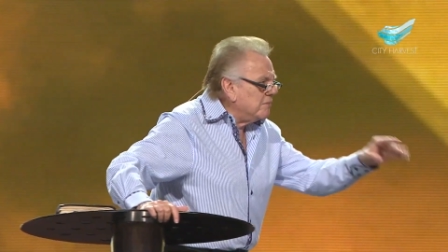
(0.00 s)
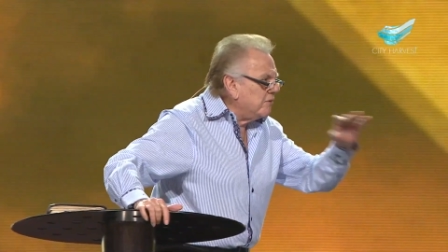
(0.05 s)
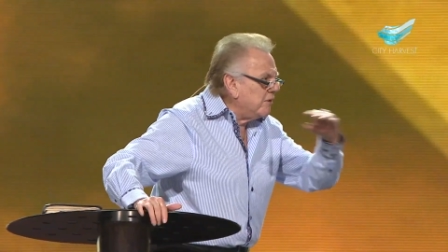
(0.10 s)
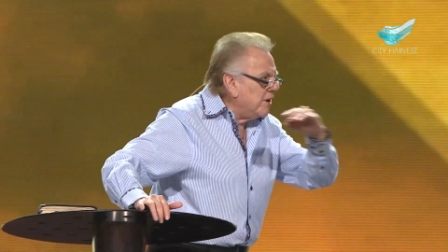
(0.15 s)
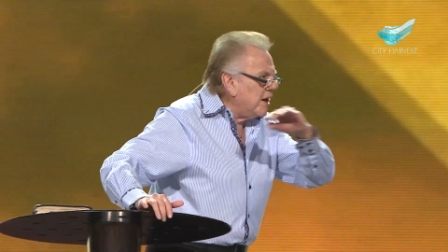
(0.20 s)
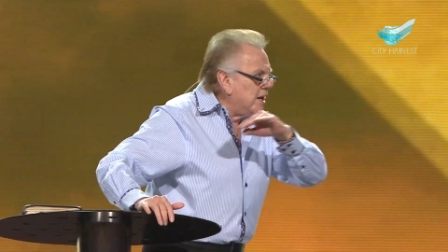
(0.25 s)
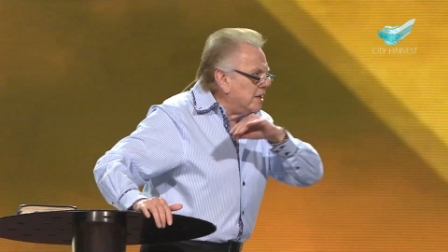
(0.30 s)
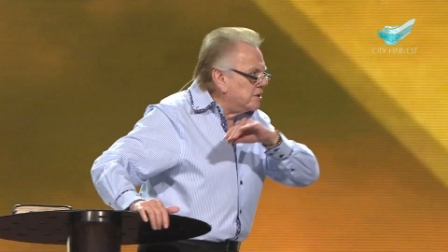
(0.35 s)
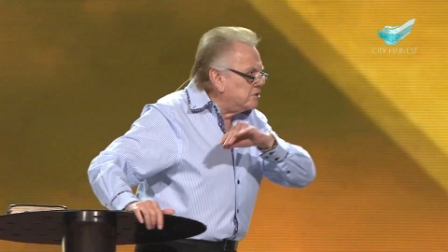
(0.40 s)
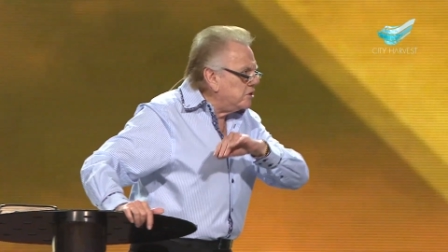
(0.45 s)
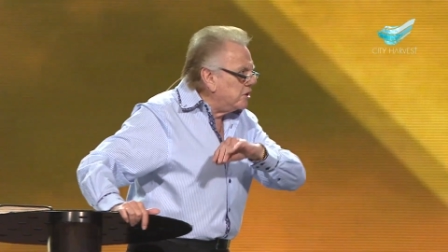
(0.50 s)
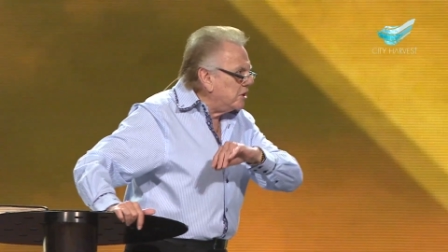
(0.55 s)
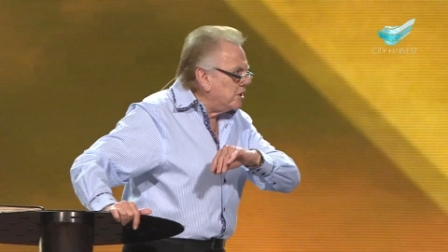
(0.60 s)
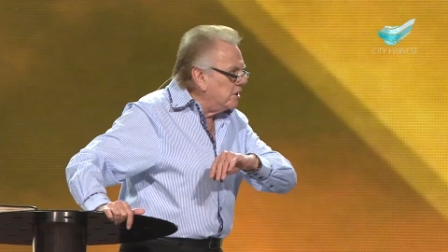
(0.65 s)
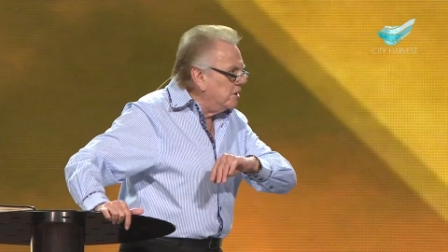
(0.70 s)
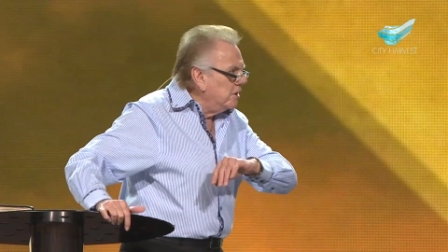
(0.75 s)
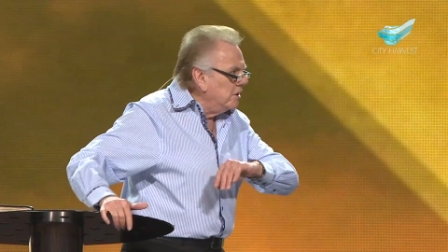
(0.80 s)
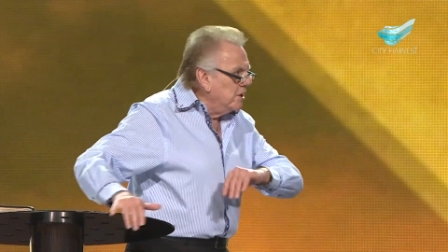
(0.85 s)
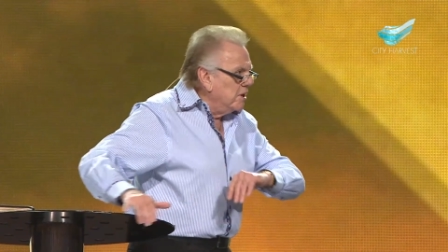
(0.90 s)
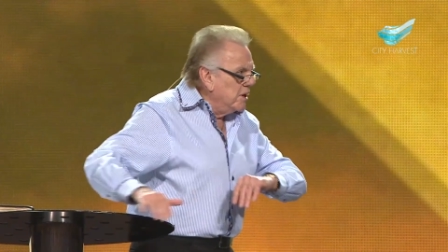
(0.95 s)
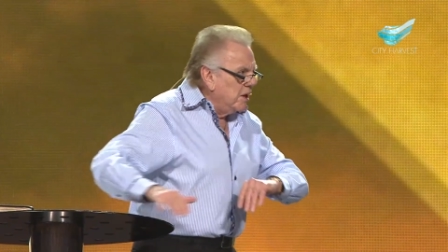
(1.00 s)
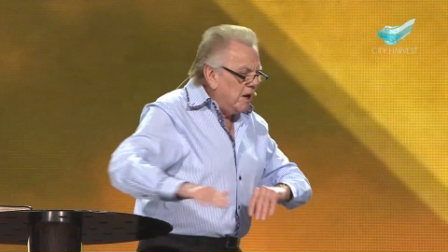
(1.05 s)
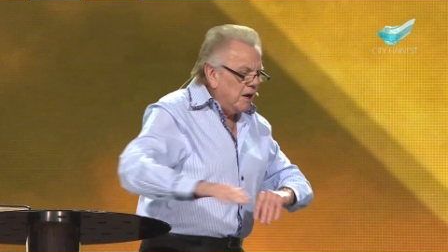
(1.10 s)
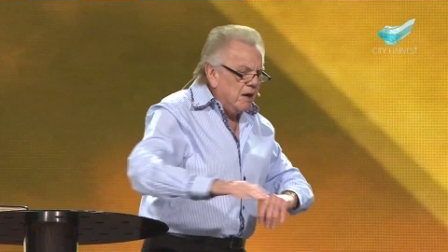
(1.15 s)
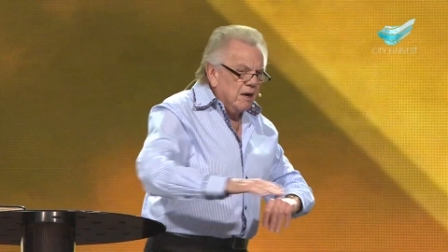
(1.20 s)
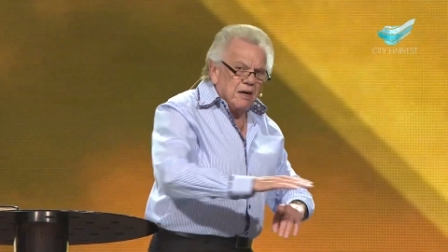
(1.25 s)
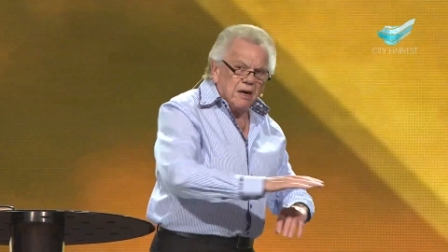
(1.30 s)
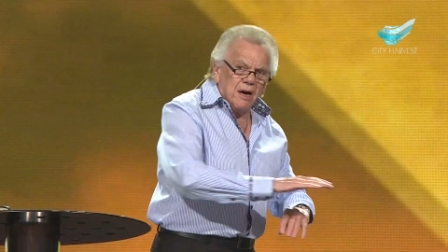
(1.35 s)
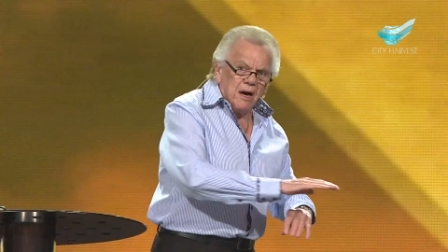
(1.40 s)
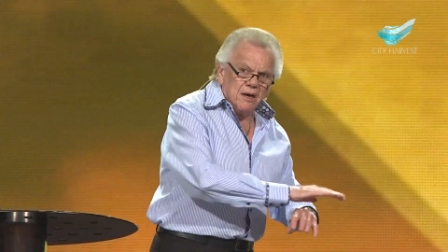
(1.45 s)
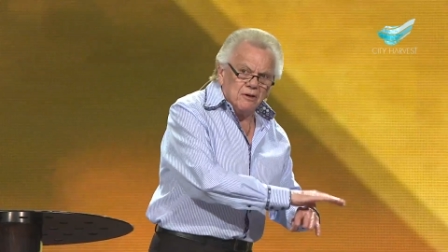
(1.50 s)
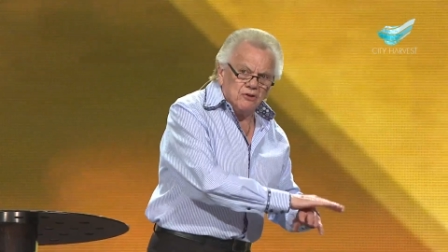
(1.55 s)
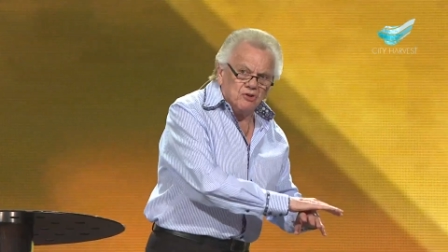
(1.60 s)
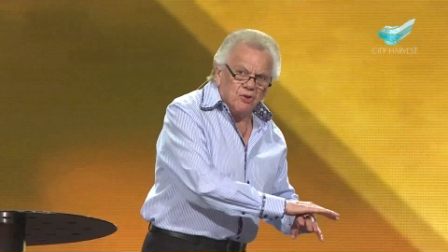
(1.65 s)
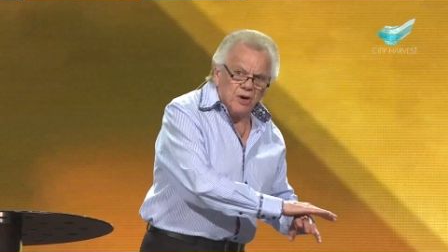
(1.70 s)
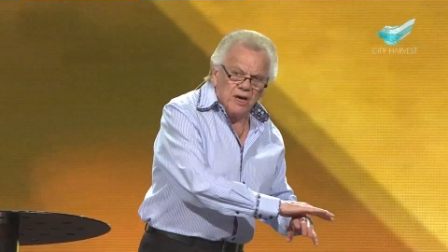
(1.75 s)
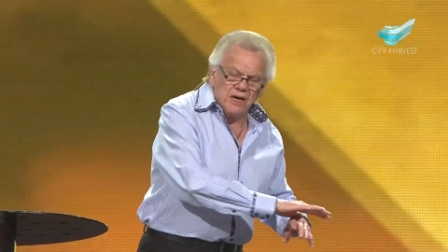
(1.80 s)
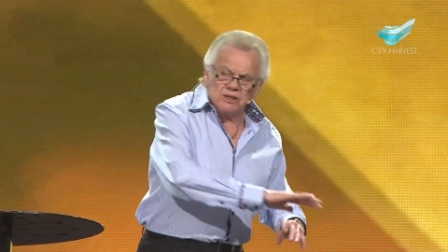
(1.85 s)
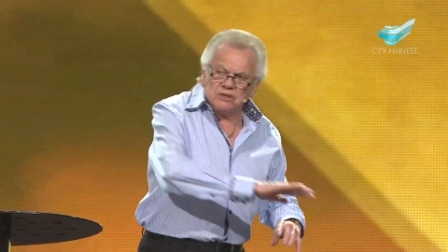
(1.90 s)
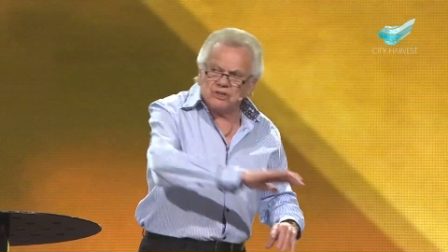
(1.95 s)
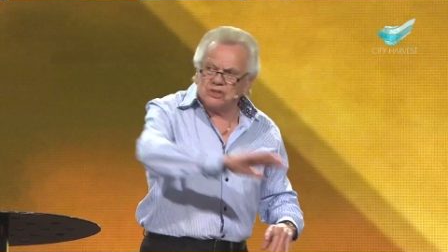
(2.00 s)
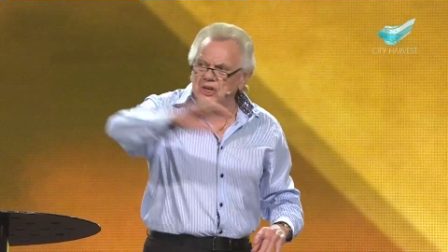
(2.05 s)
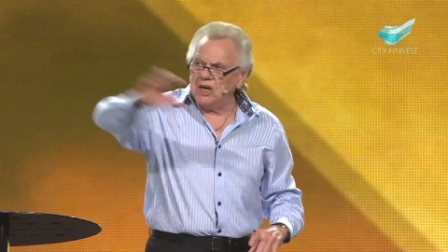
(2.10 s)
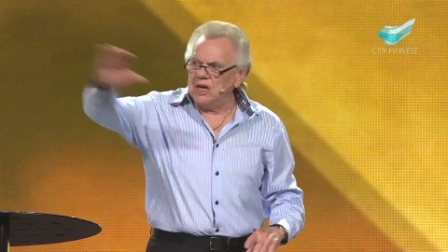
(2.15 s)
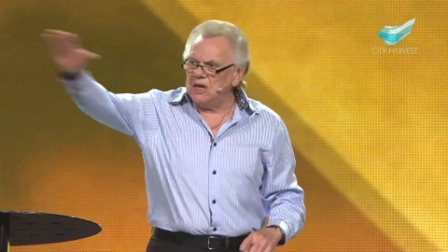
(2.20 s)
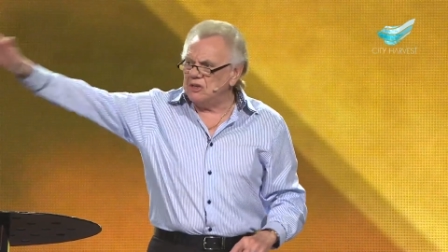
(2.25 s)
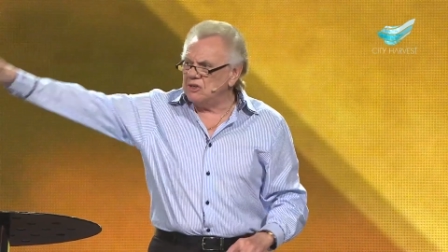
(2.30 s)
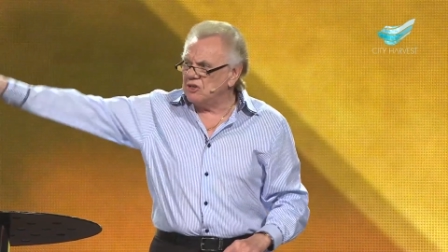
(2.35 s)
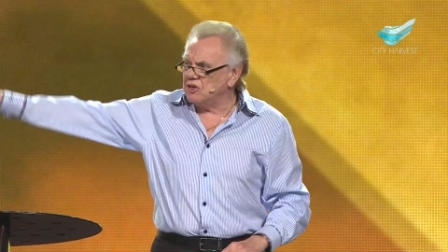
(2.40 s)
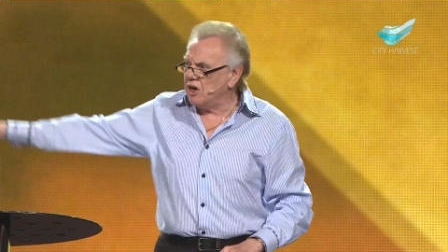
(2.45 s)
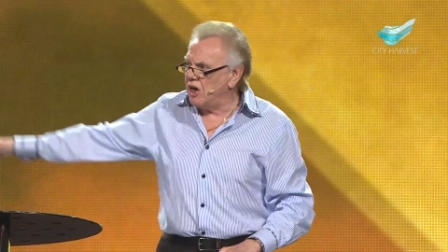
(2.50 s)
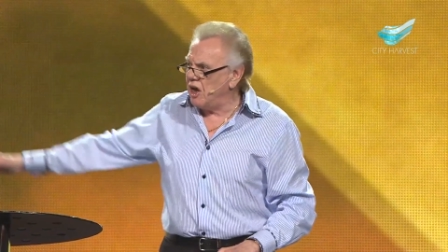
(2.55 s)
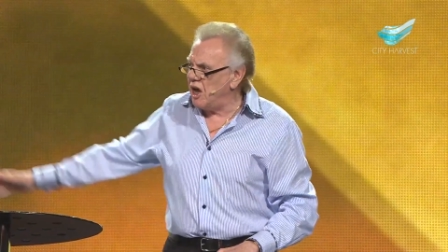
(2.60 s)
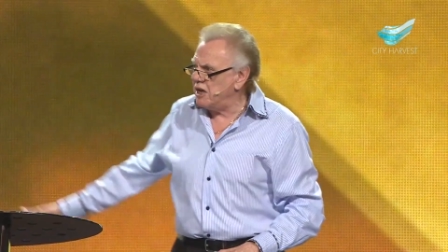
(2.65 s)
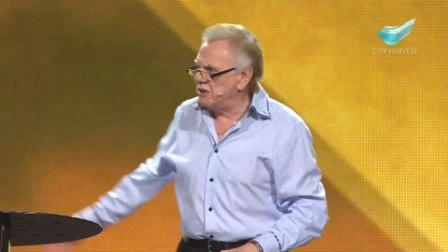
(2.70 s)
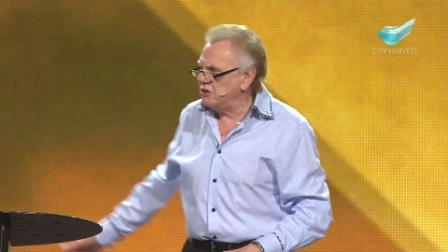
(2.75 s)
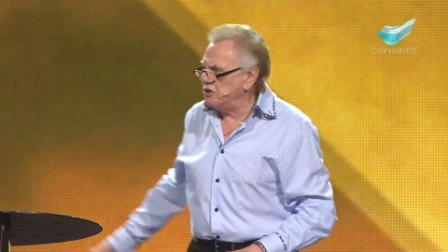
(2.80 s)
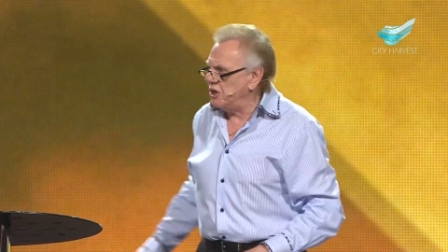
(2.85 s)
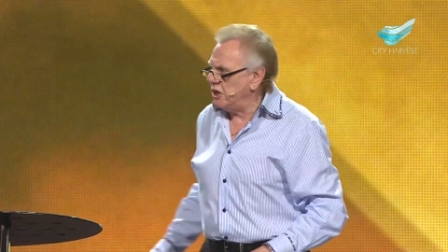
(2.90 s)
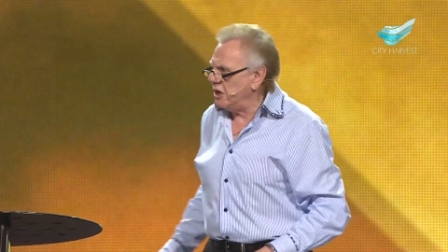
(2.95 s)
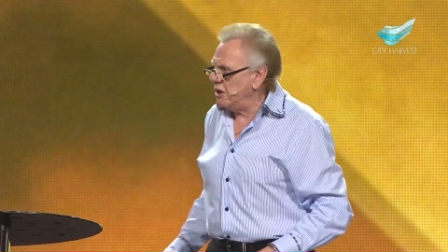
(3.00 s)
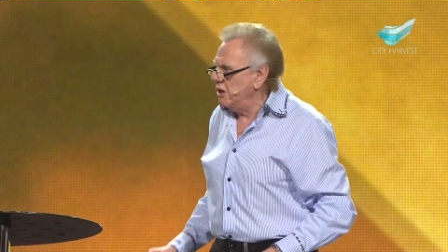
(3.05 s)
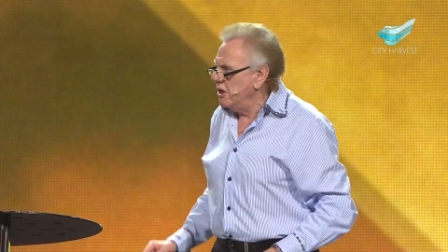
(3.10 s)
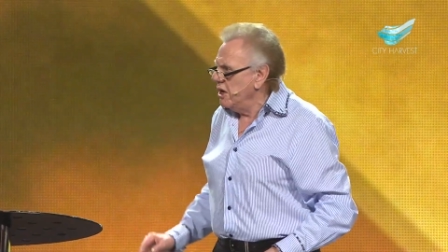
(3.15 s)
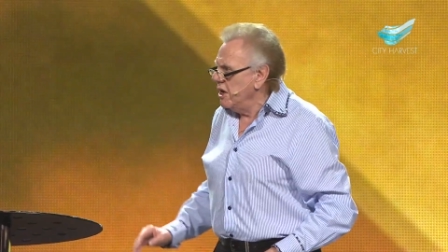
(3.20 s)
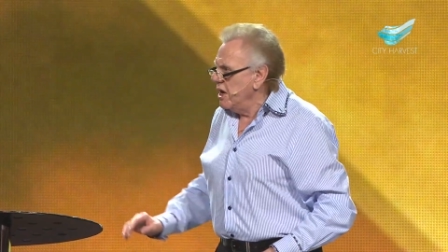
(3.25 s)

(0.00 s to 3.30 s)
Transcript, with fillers: of logic. Our God transcends logic.